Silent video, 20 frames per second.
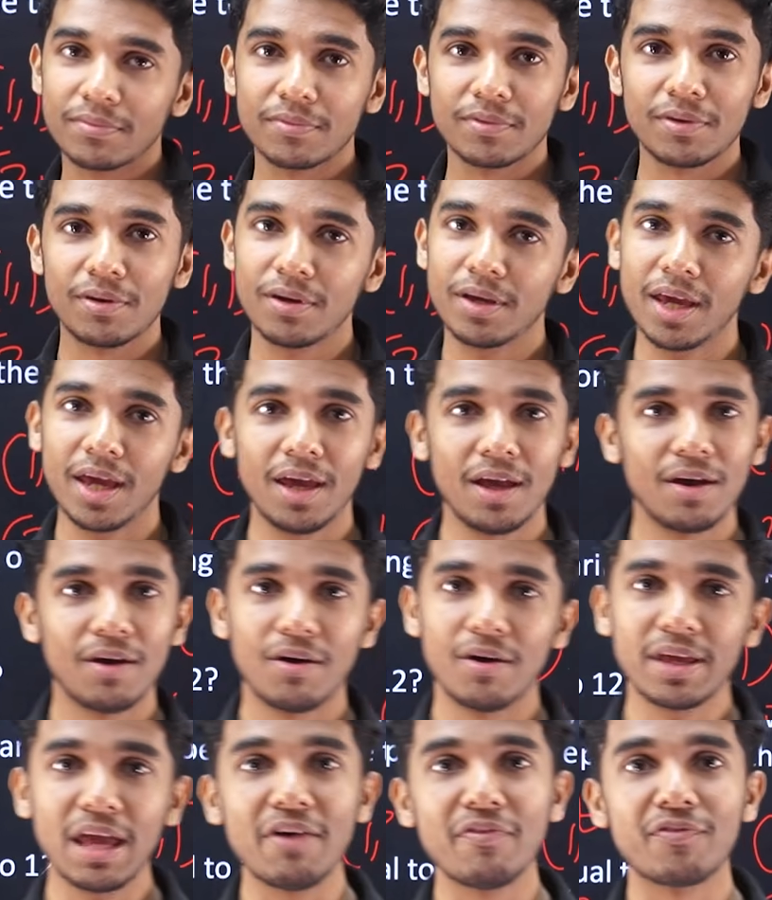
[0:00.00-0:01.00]
Okay,
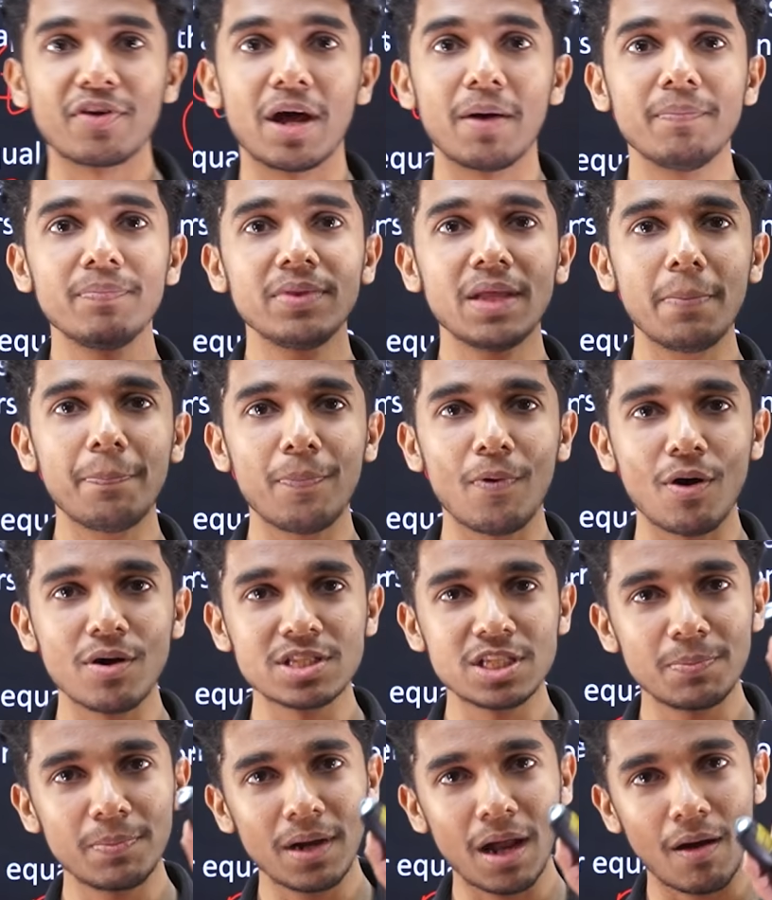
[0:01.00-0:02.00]
from the
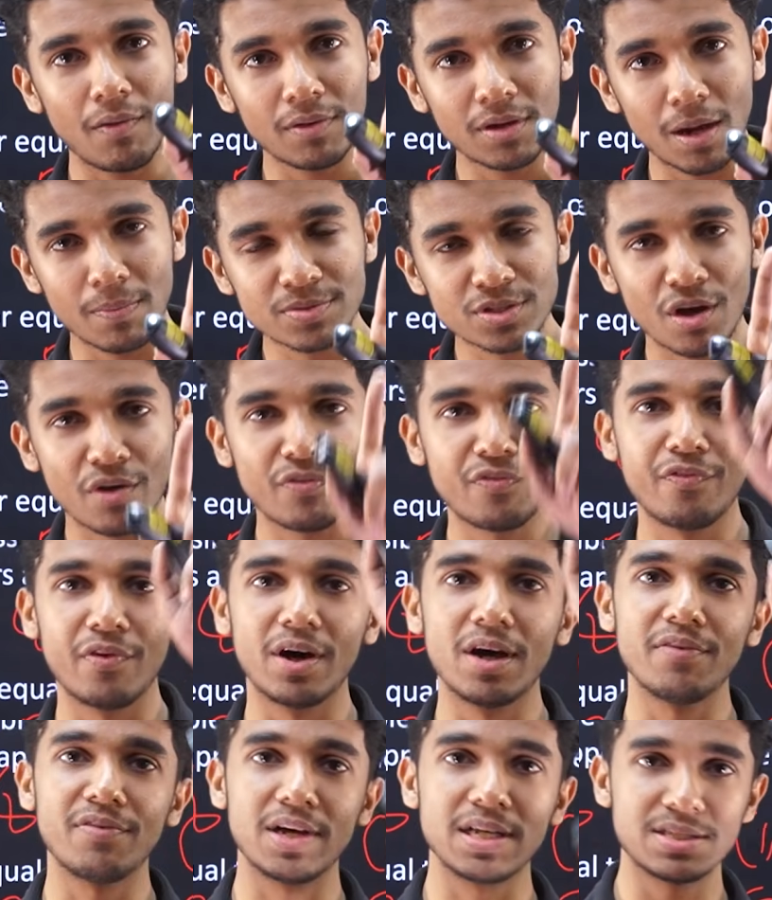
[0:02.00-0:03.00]
possible outcomes of
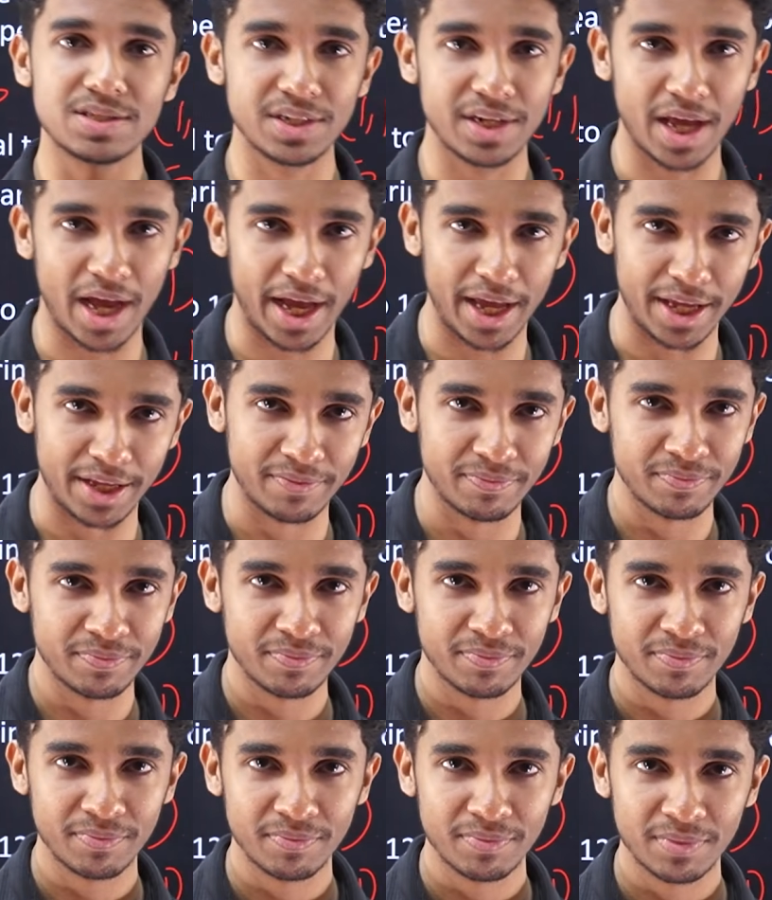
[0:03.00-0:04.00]
first die,
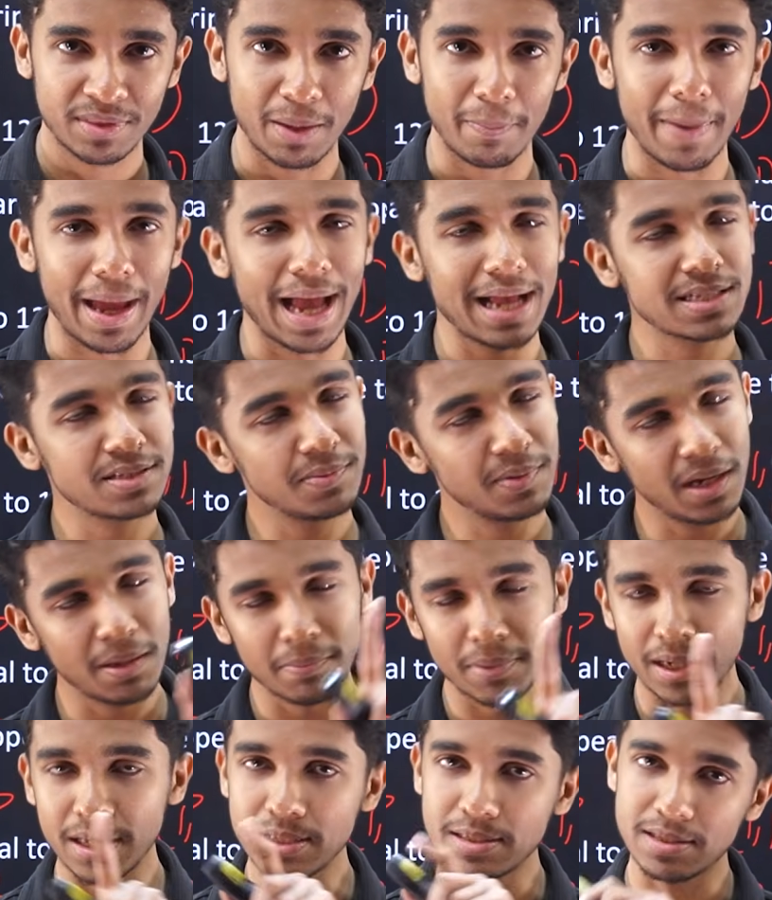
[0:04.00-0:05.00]
the maximum
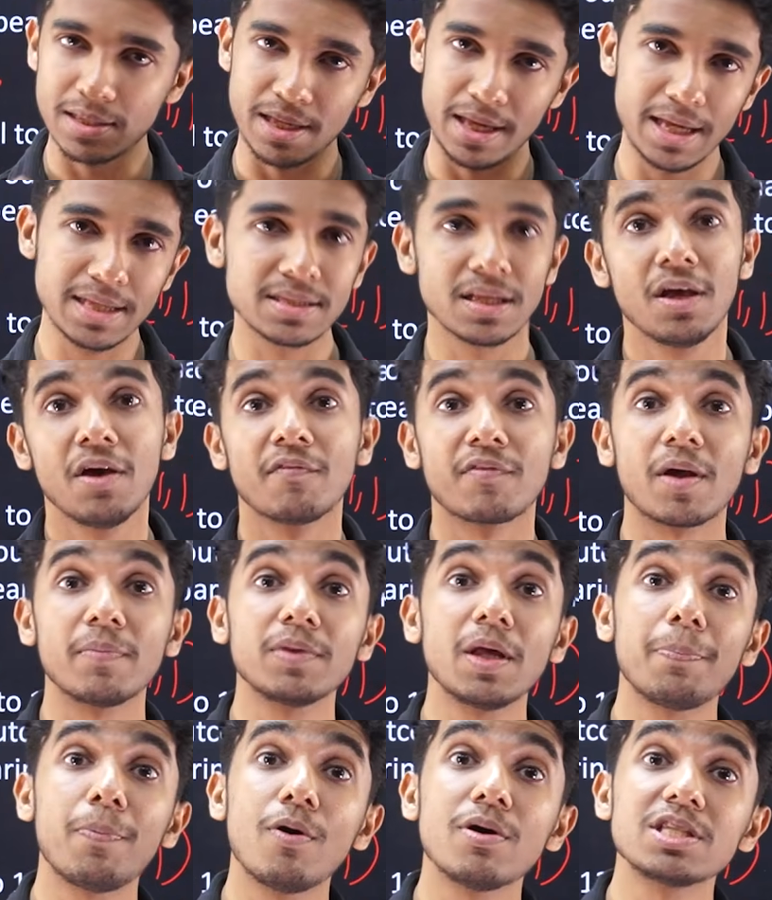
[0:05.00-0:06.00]
number is 6. From
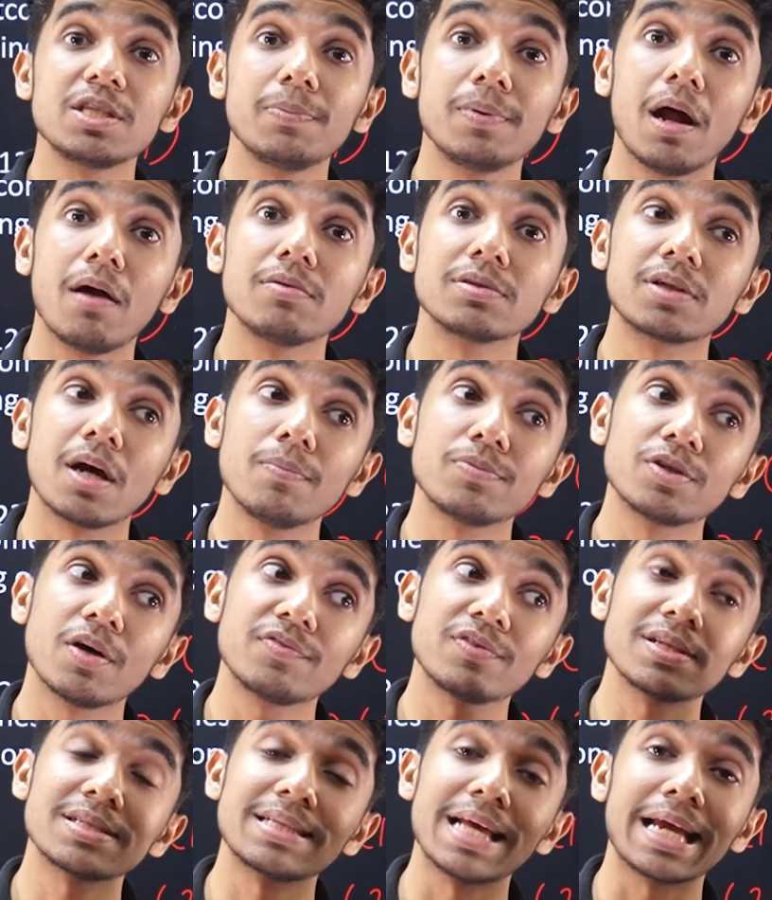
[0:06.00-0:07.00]
the possible outcomes of
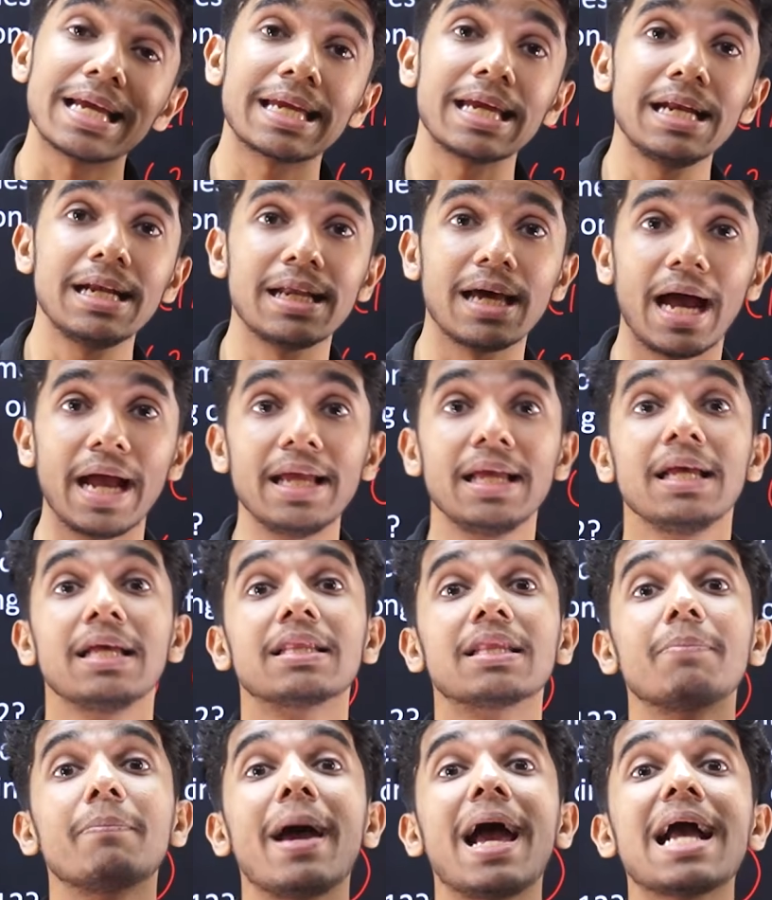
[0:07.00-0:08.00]
the second die,
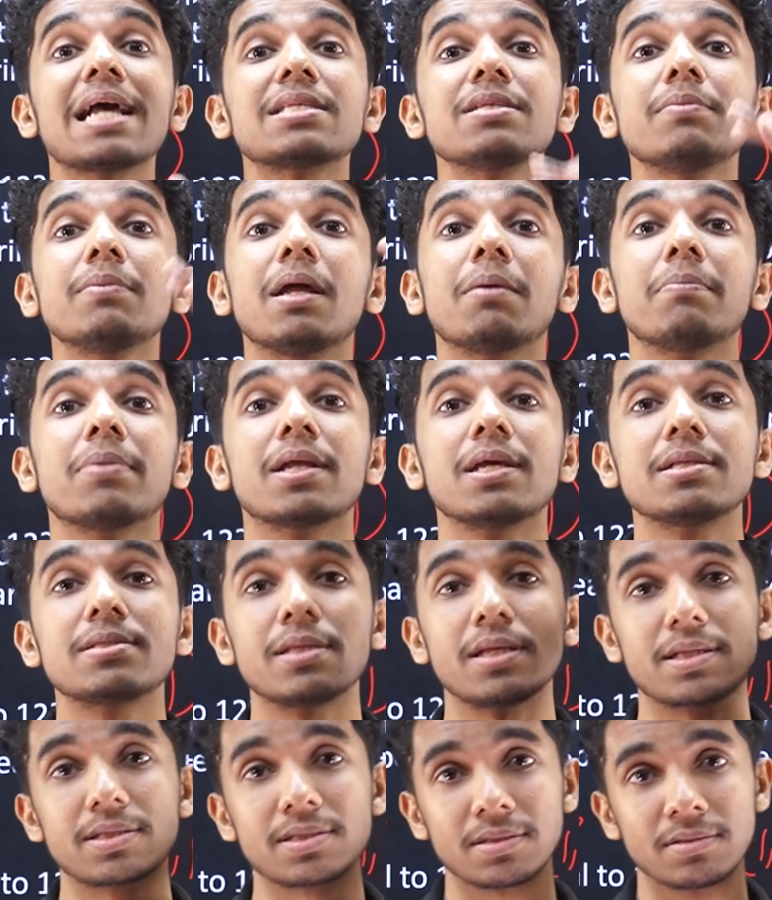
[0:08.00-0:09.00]
the maximum number is
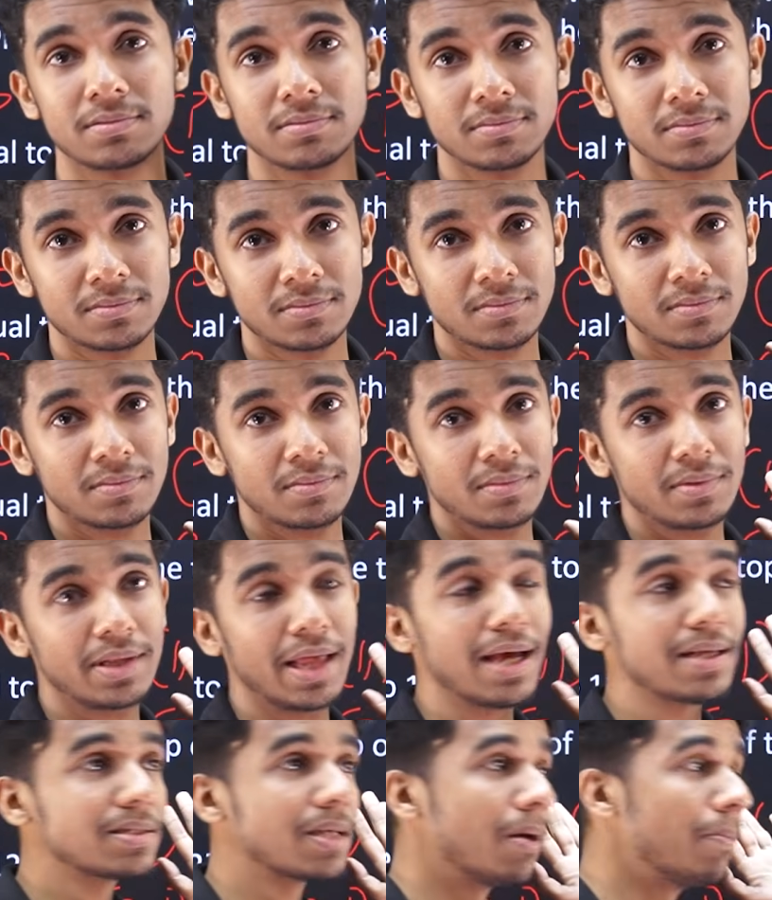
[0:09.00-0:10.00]
6.
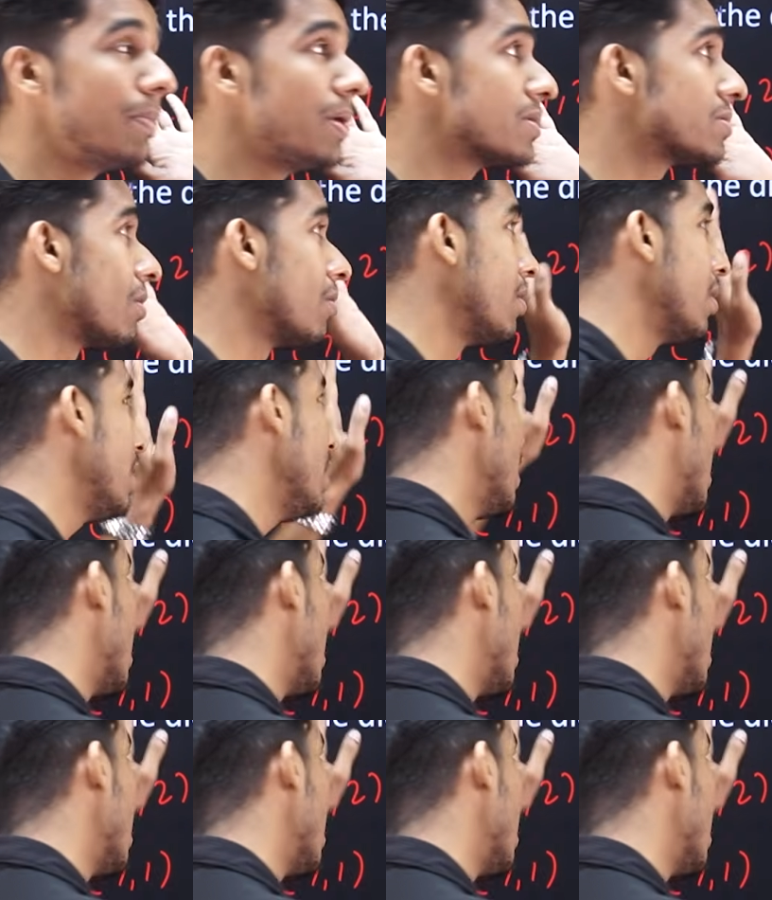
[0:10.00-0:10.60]
Their sum is only